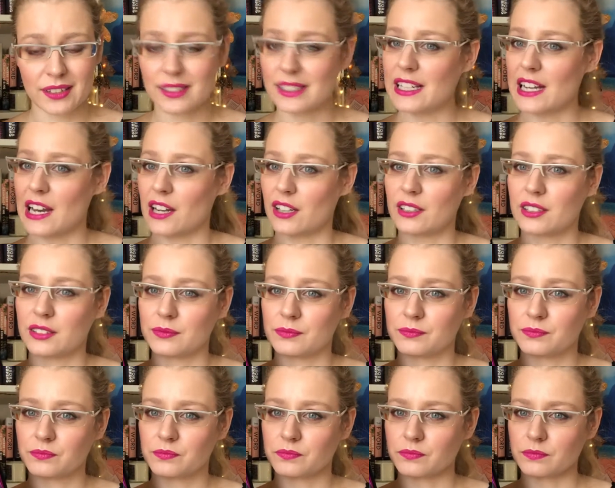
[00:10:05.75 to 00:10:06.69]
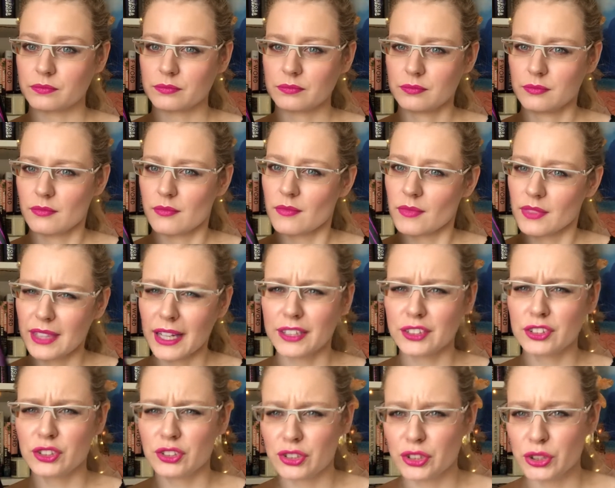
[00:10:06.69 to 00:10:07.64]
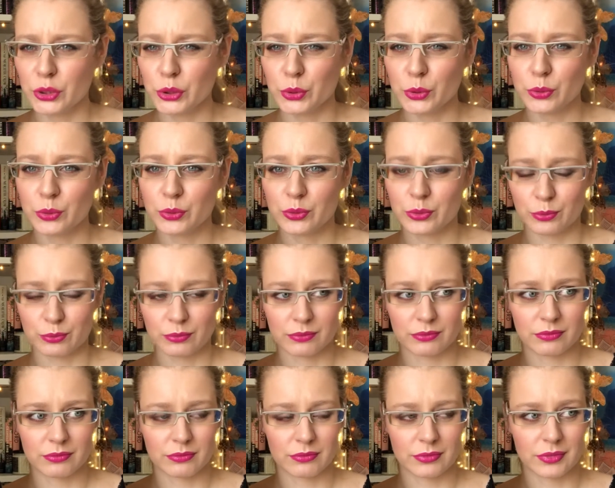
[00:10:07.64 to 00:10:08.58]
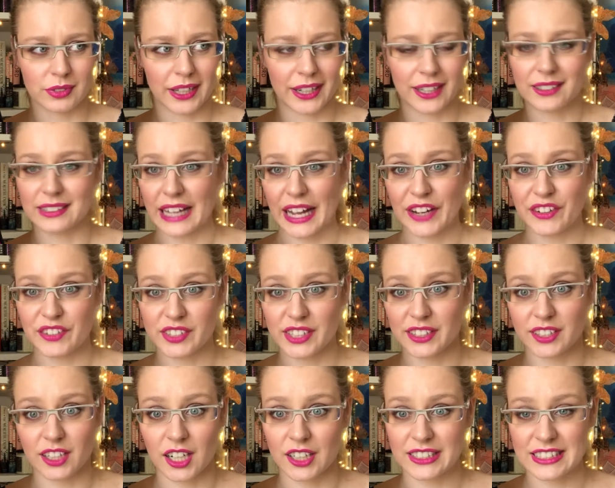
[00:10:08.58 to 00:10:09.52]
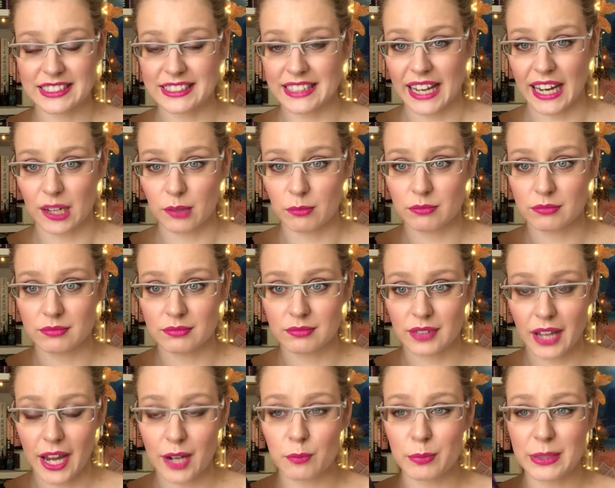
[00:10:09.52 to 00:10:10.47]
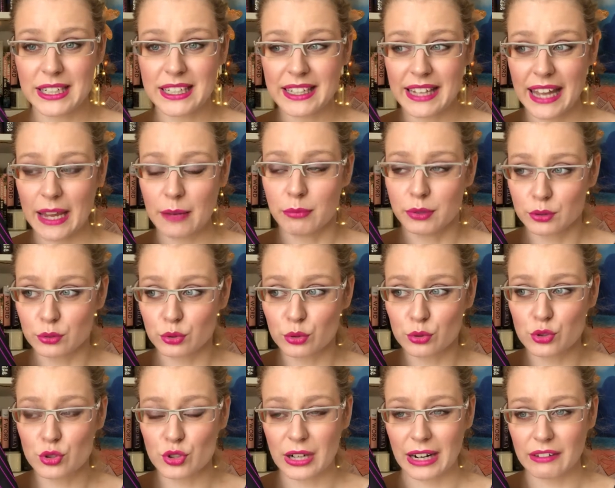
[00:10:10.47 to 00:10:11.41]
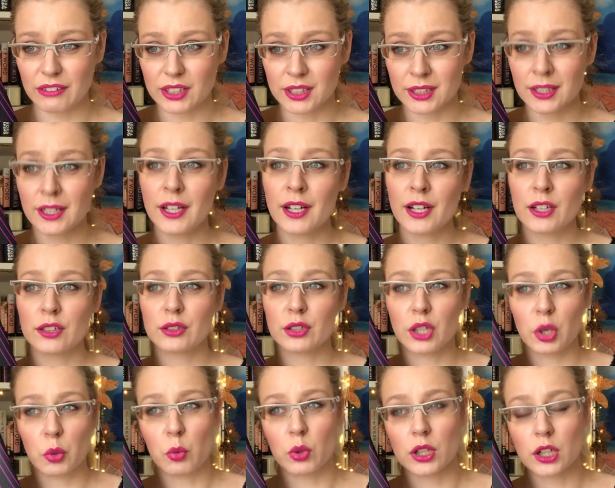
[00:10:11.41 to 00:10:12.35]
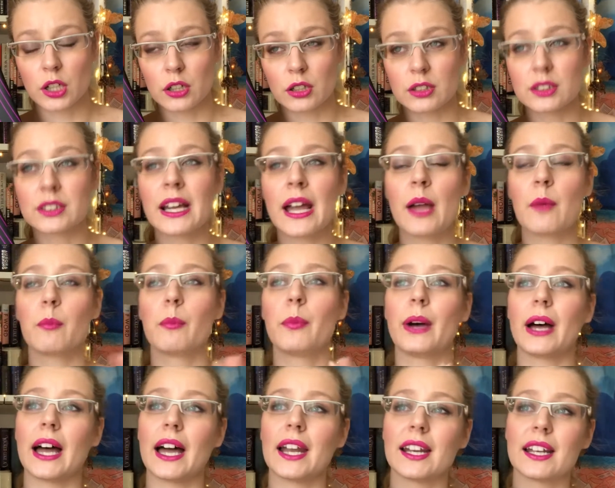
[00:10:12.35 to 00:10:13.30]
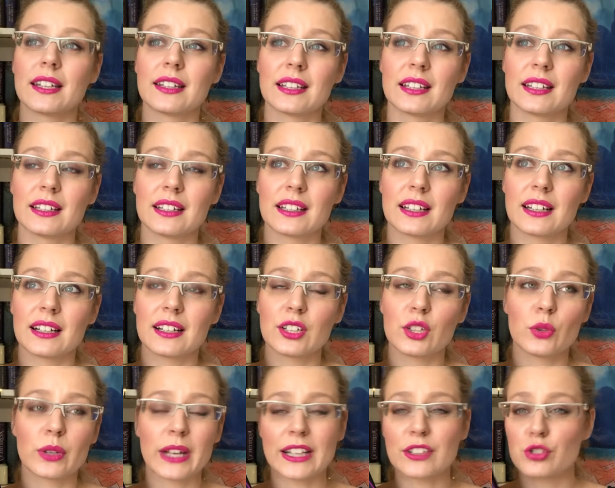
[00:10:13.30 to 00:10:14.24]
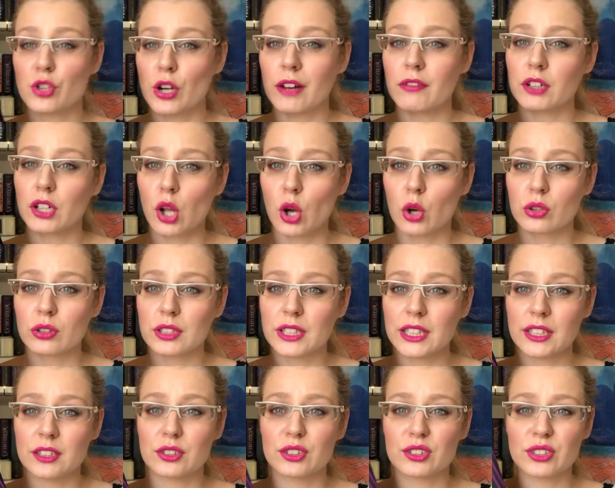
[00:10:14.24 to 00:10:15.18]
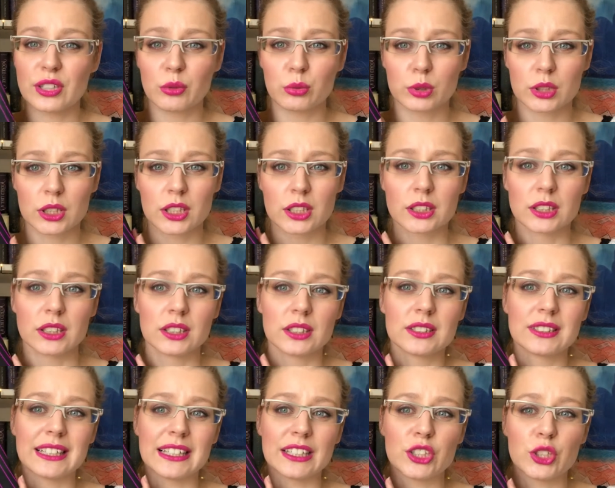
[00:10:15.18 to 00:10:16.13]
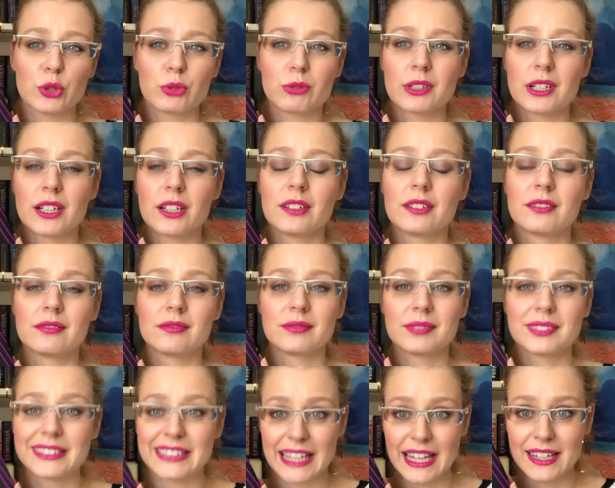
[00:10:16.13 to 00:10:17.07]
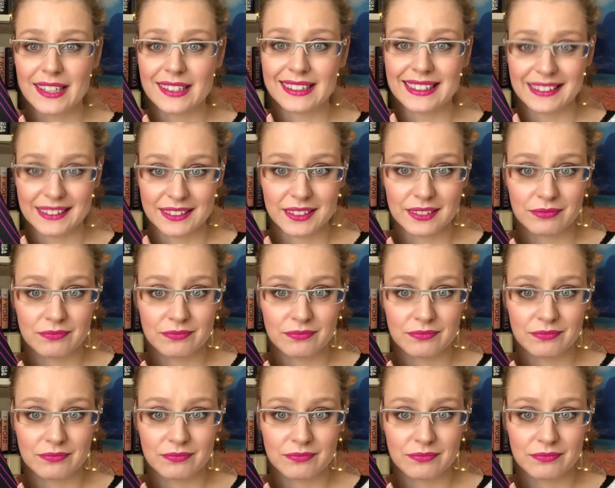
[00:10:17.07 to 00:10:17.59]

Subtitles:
They are not two like lives that are the same. And being able to travel to the world, but and you can travel only to the world that you were dead in.